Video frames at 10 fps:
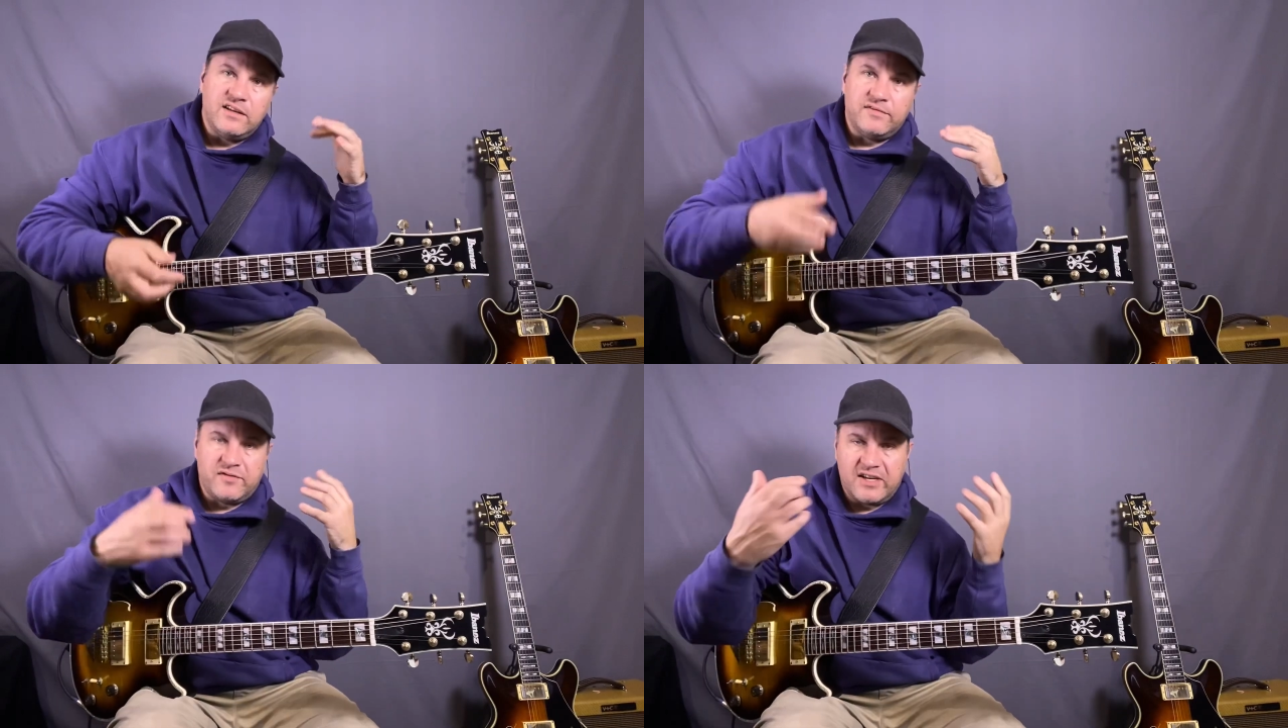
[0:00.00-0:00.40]

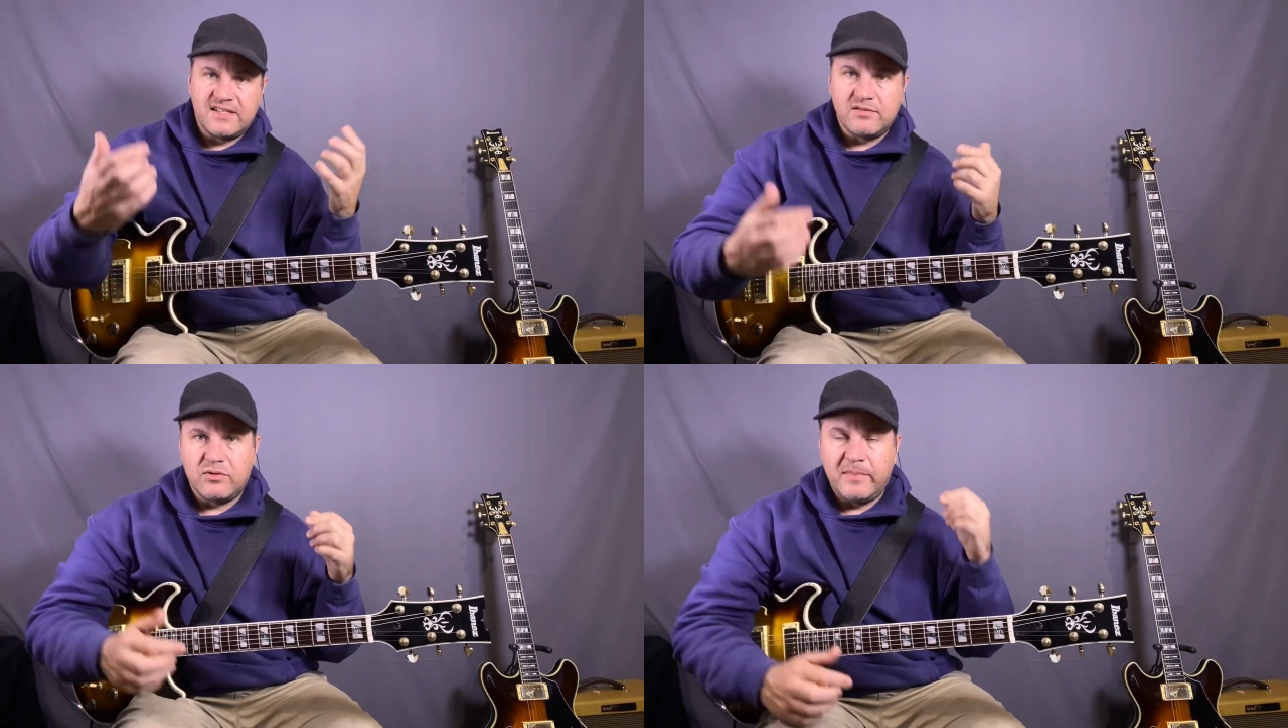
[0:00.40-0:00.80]
your
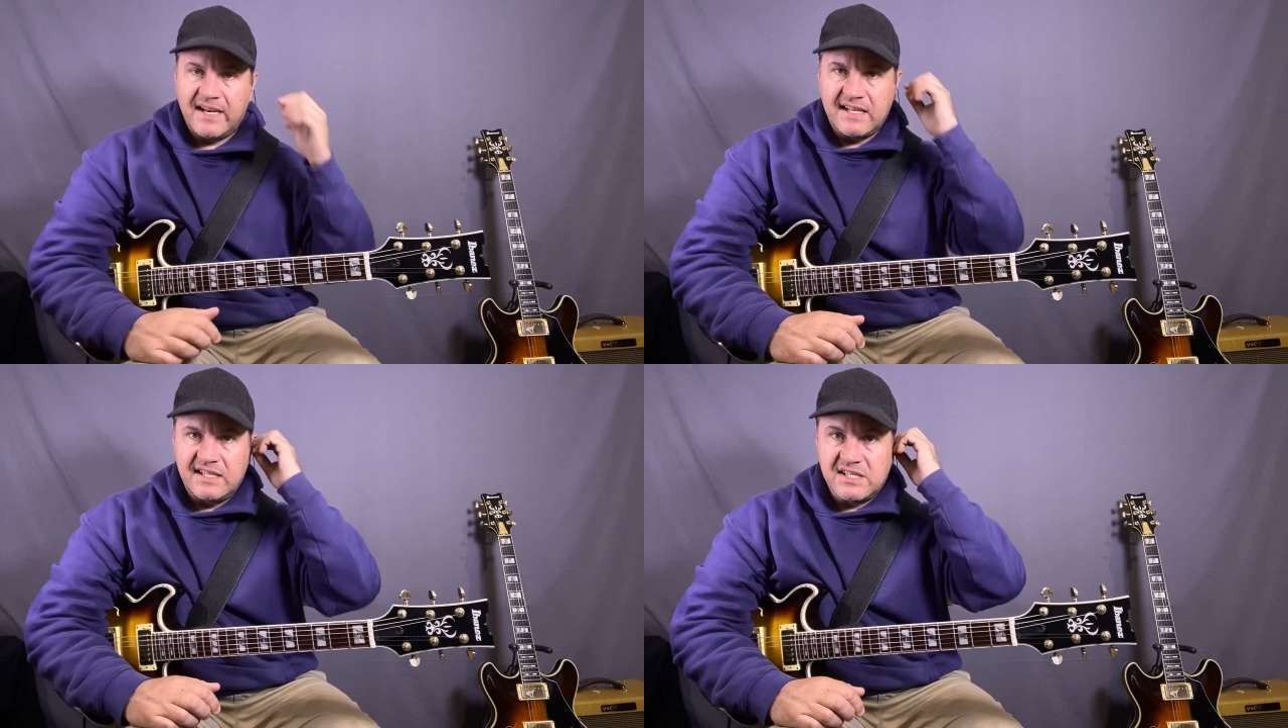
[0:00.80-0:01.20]
phrases
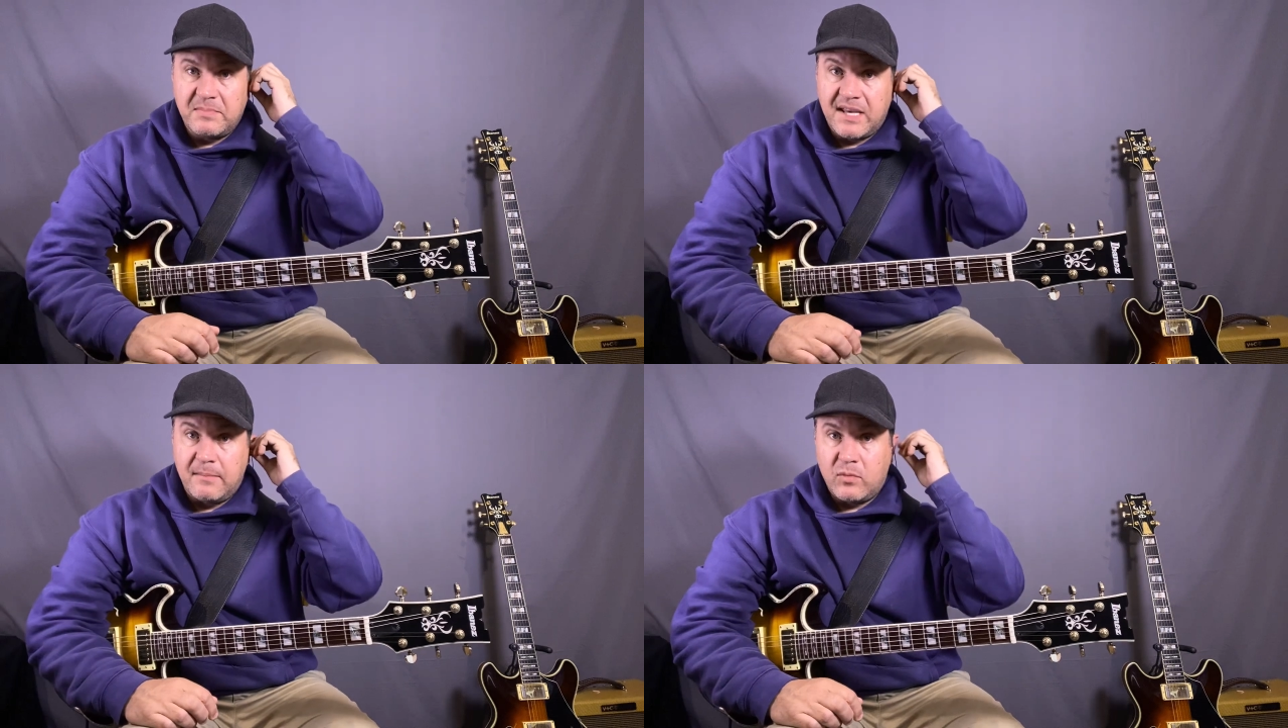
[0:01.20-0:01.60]
automatically just
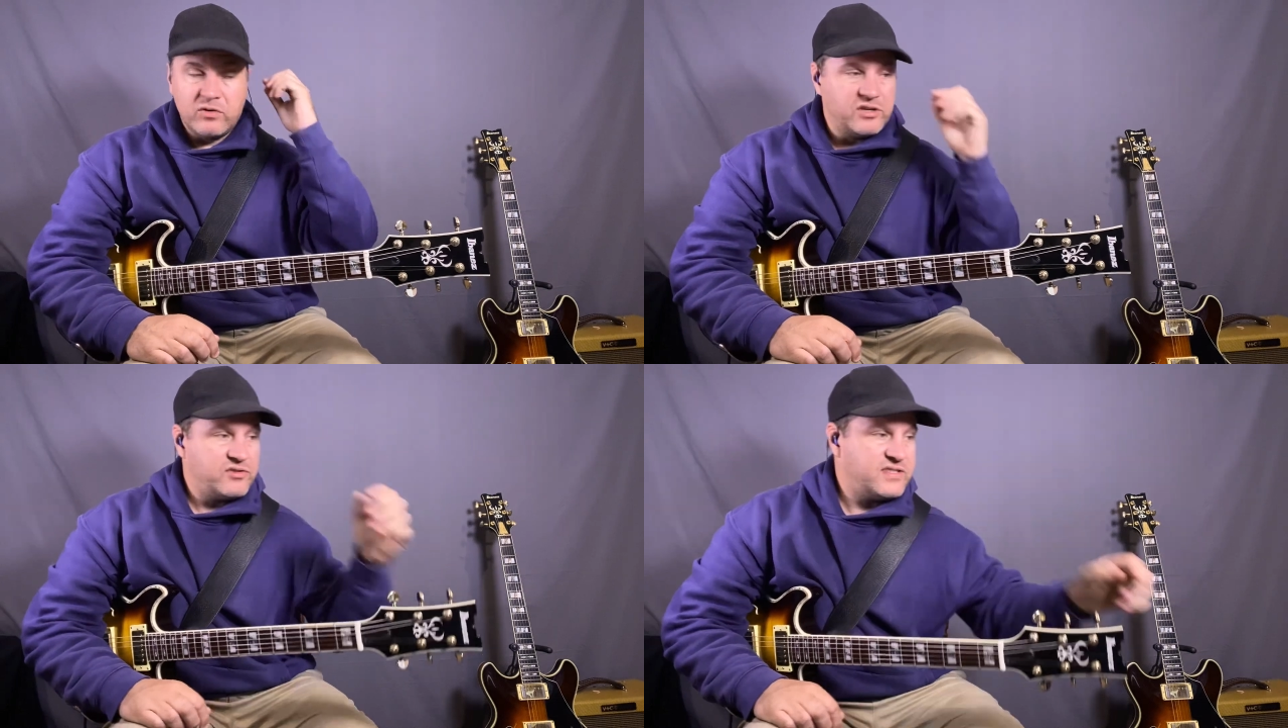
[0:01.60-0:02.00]
become
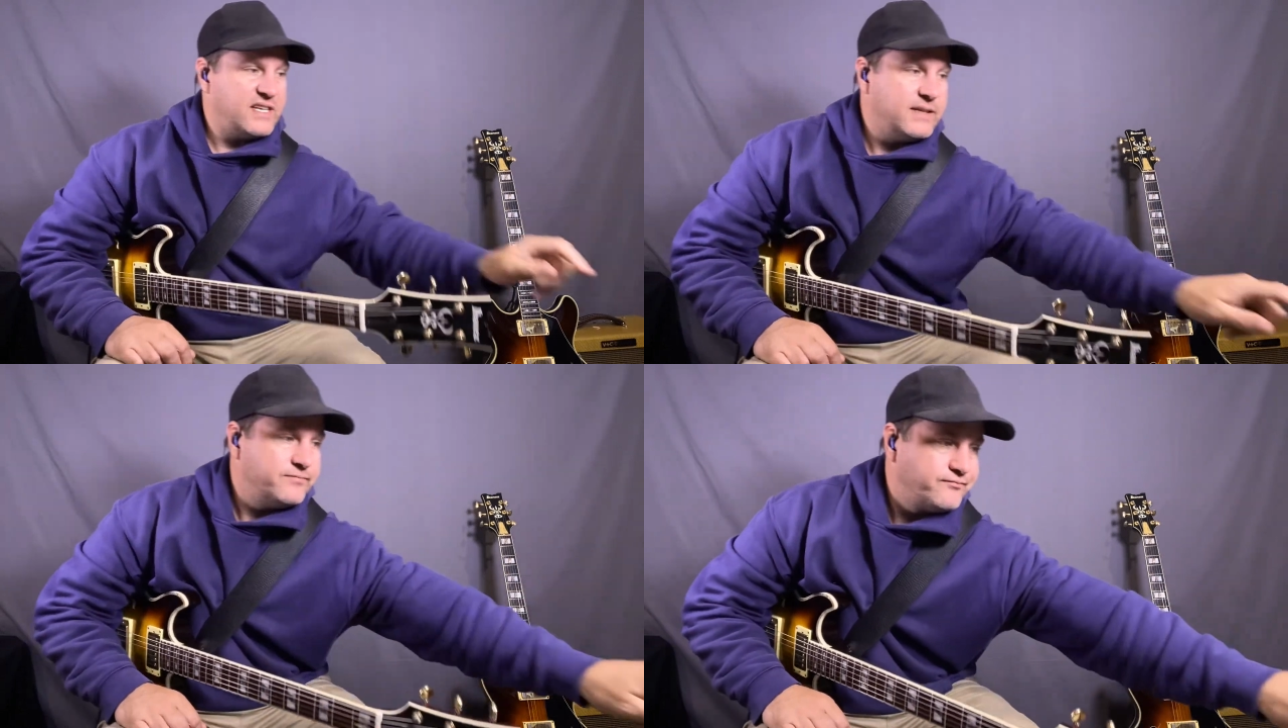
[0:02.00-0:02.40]
more interesting.